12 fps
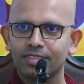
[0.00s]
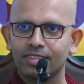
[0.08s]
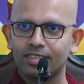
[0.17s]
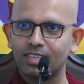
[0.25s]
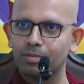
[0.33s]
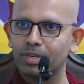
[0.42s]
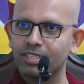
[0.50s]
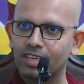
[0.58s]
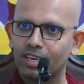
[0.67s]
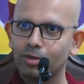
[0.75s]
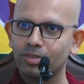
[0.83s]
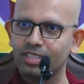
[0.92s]
the termites
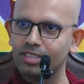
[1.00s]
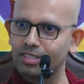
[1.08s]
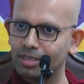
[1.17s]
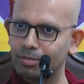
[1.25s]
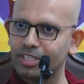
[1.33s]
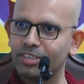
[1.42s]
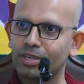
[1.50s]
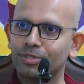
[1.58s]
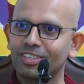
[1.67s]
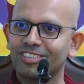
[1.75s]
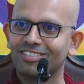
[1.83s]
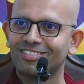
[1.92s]
are out and the serpent
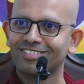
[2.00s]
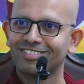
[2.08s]
creeps in.